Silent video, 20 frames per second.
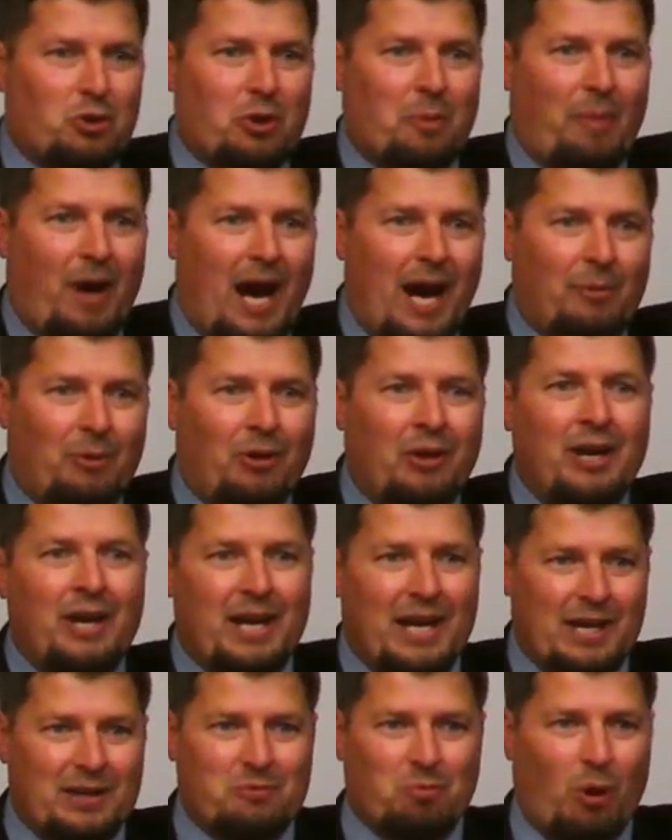the Bible
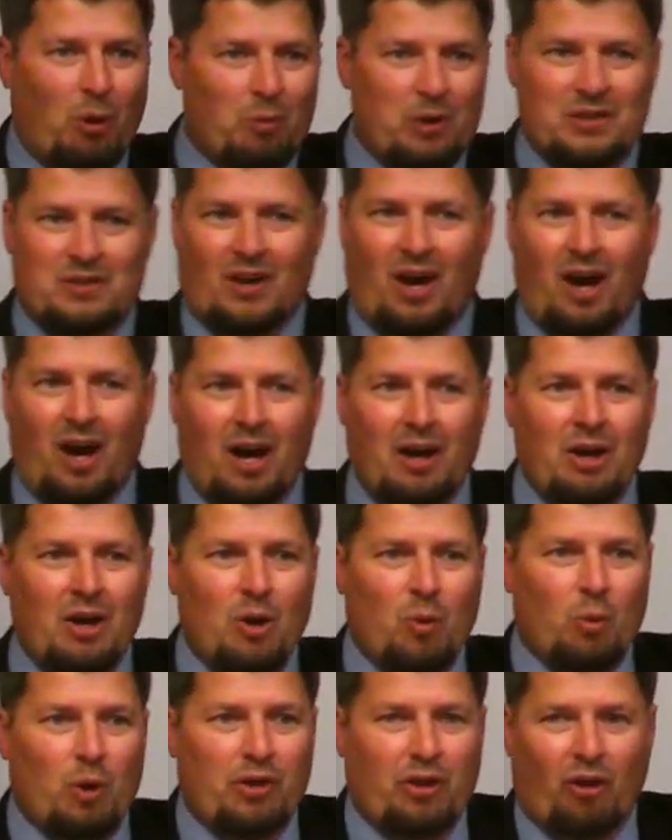is what we saw
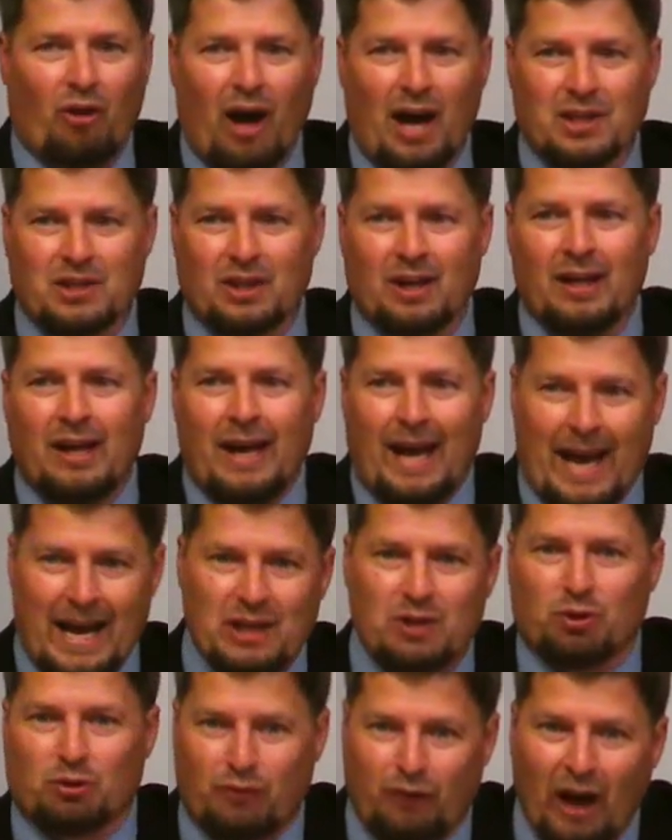with Elisha
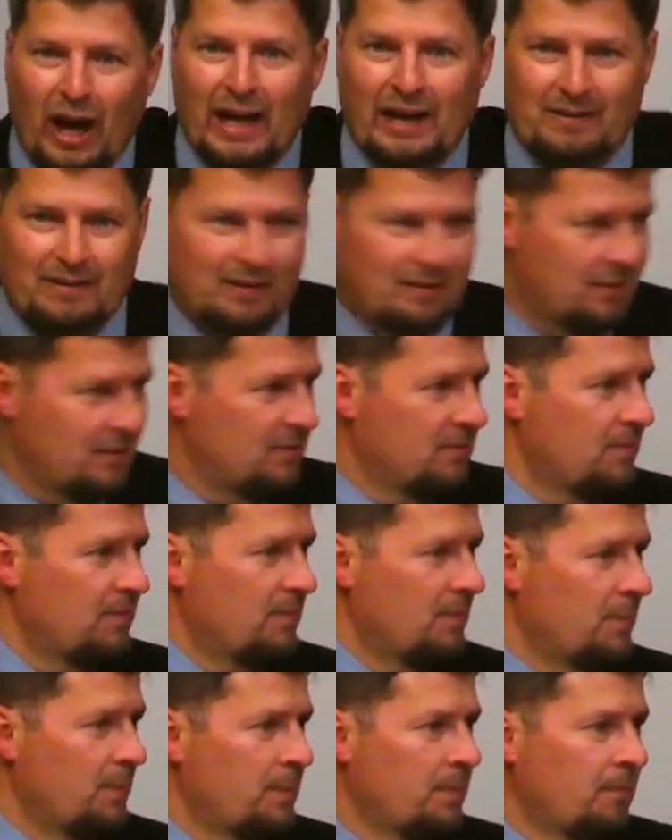angels fight.
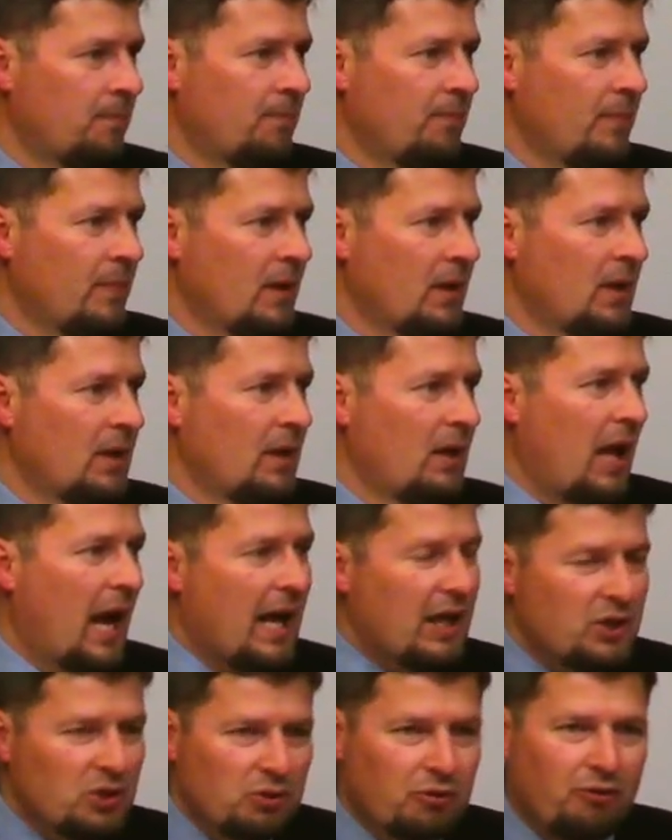
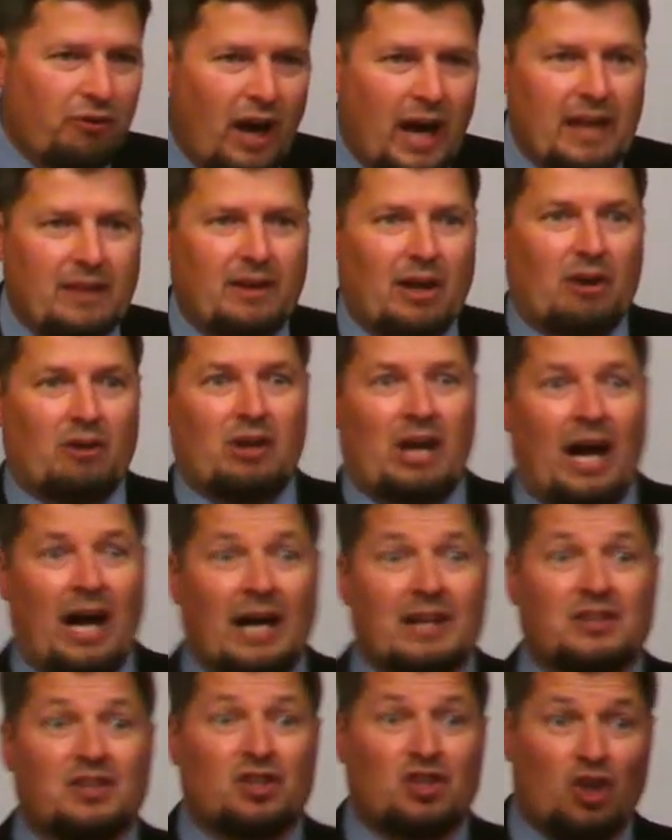Angels fight. They're
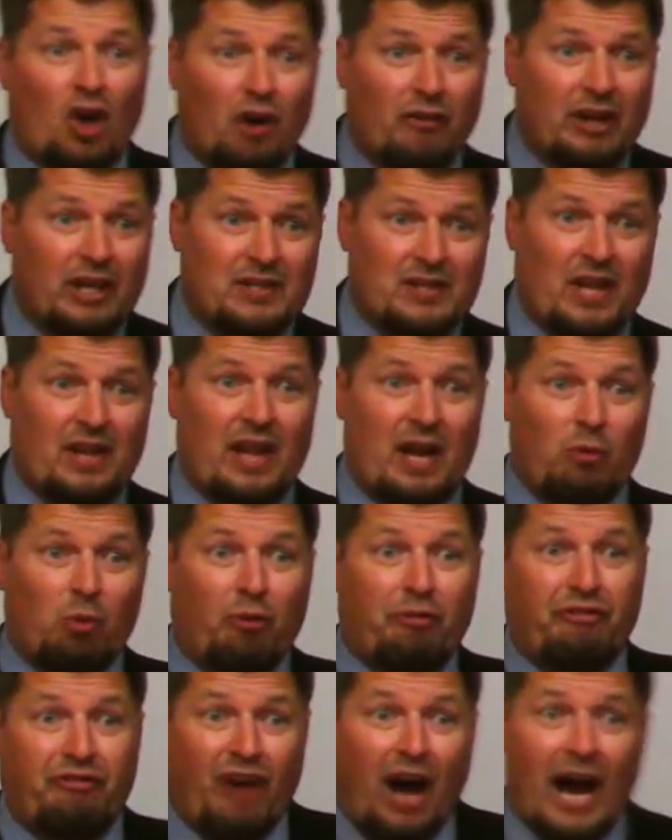God's servants and they will
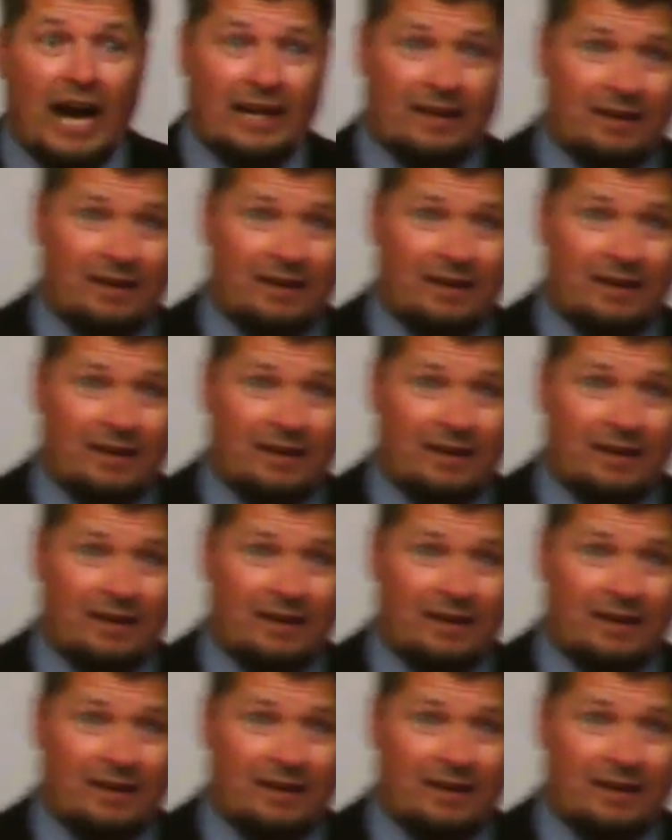fight.